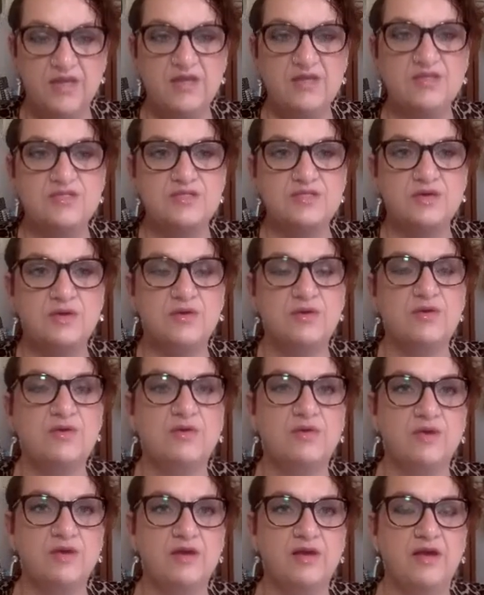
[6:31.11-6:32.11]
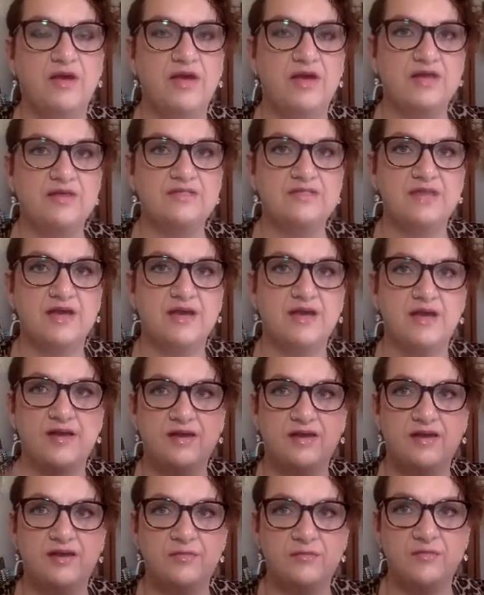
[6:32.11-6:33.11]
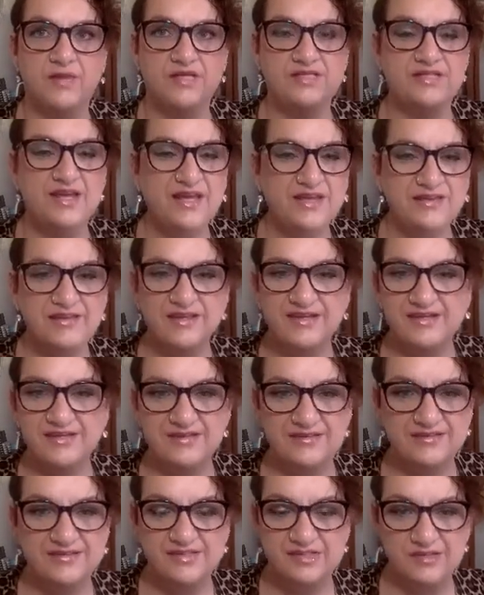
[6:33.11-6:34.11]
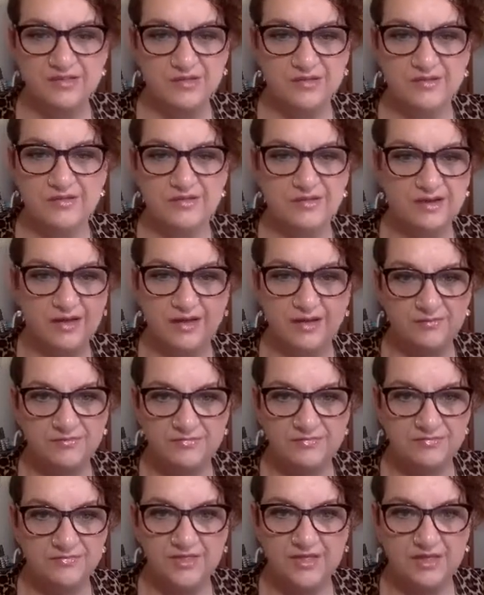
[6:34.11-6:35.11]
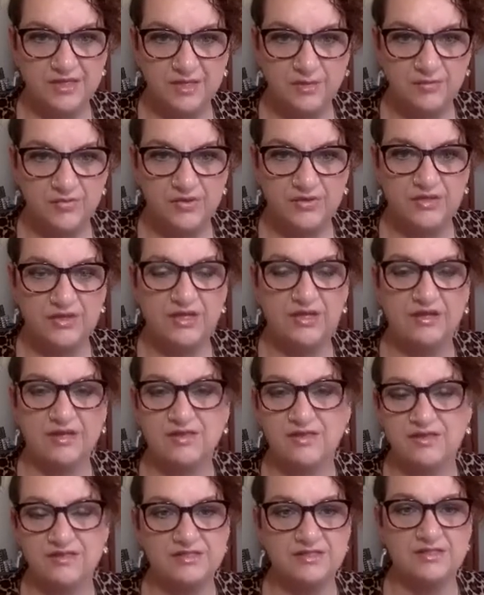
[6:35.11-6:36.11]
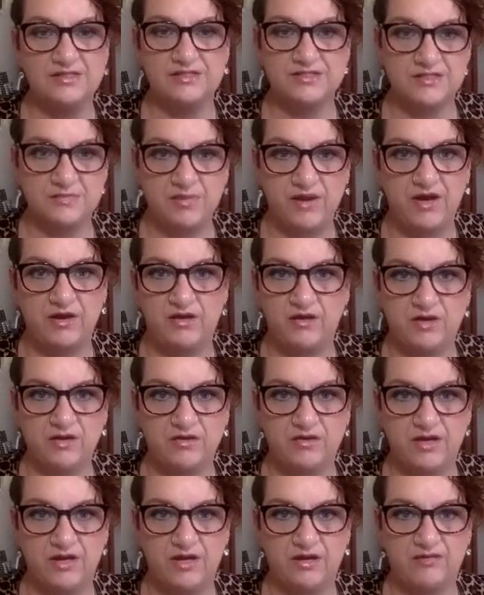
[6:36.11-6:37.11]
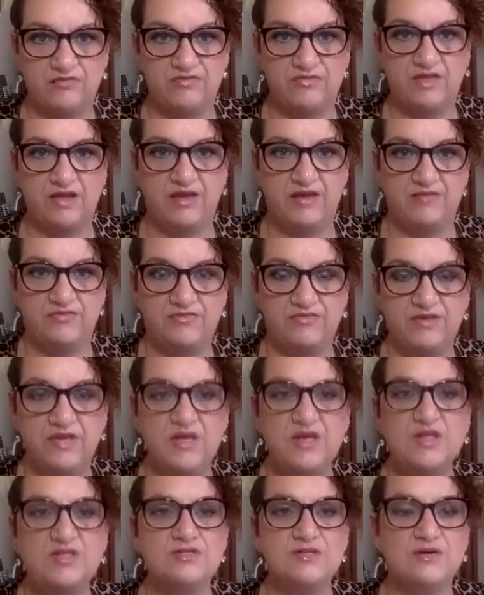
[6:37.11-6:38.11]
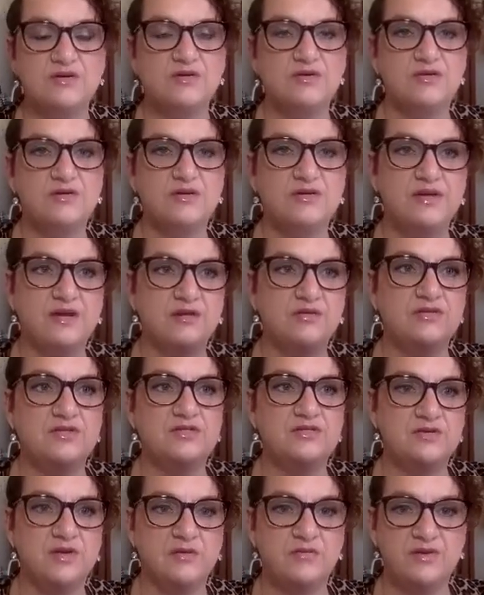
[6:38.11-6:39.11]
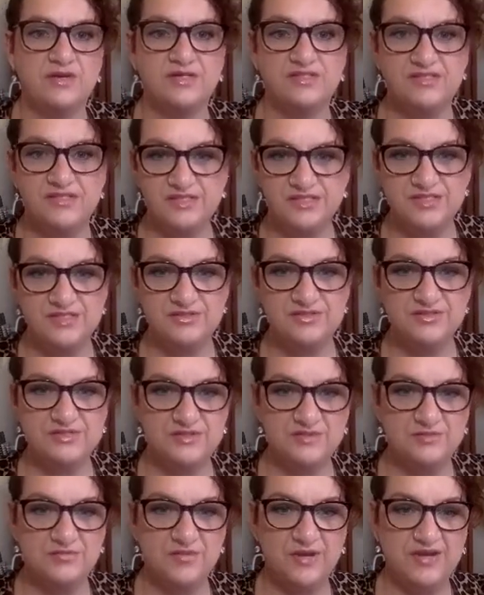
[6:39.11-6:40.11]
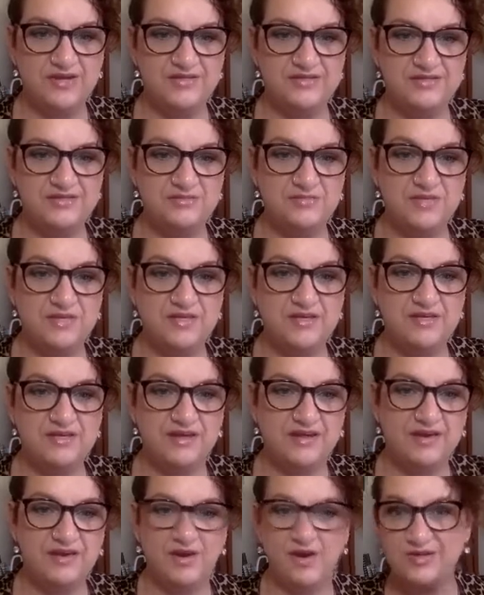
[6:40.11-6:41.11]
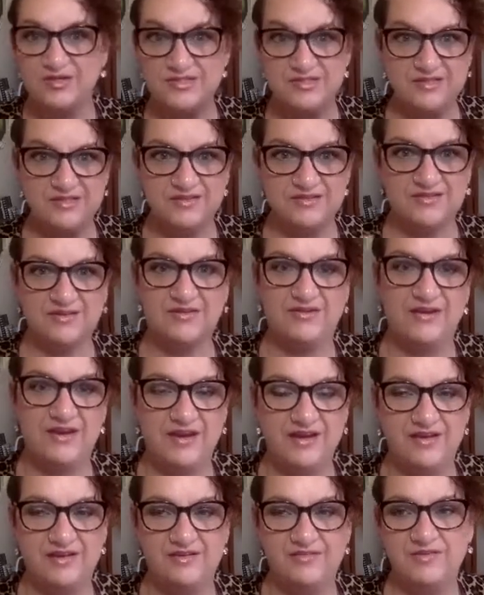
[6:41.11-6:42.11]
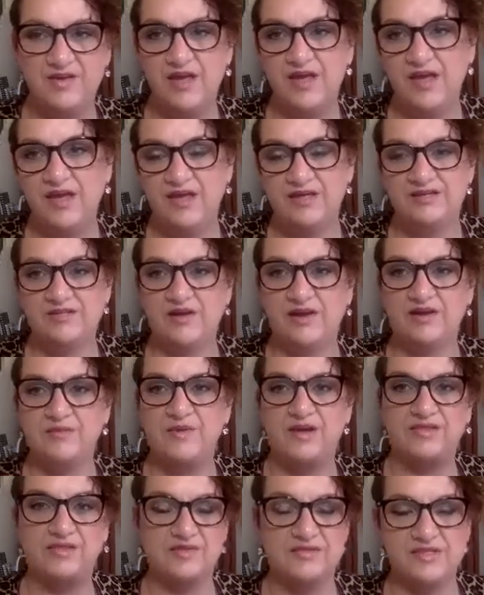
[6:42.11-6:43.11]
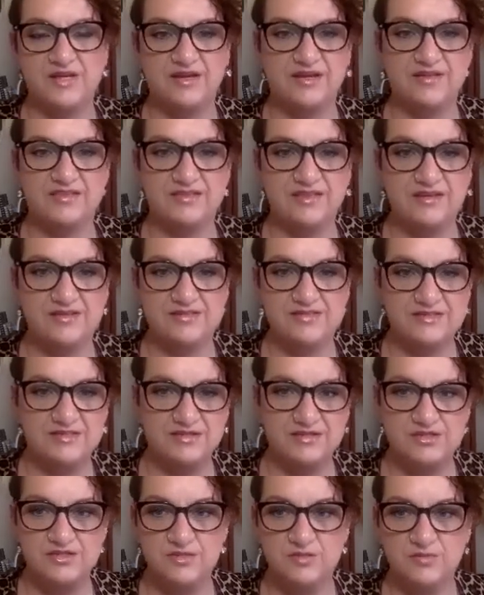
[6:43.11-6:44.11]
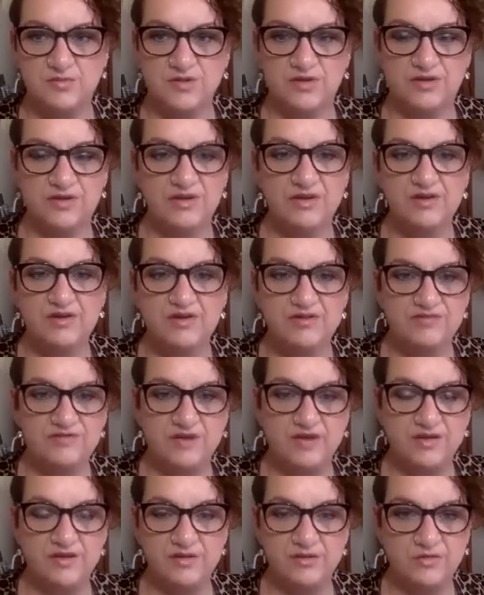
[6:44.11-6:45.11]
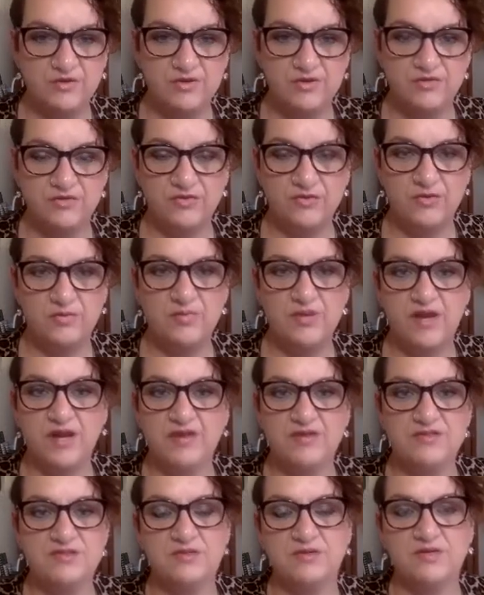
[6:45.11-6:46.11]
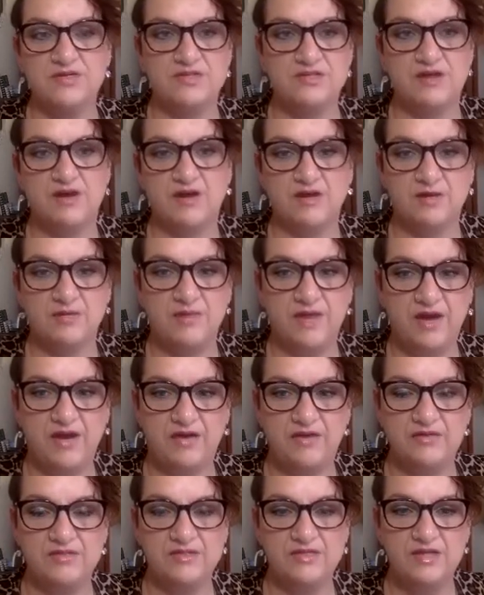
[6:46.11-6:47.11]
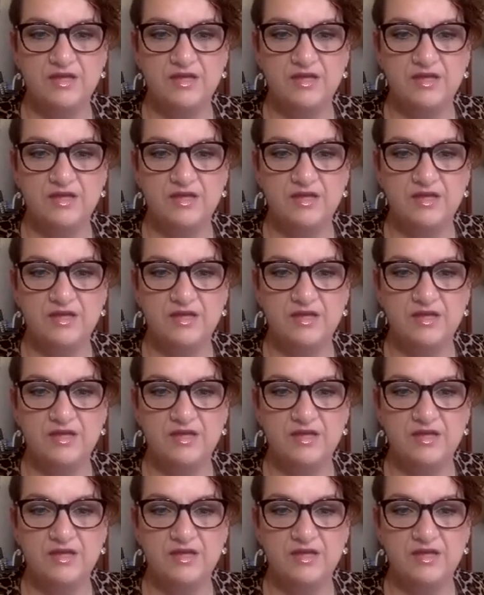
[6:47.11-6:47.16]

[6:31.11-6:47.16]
So as my tagline is, I'm Kimberly and I like to inspire a creative life. So not only do I want to teach you some ways to be kind of artsy and creative and talk about those kind of things that are super fun and wonderful, but I also want to talk about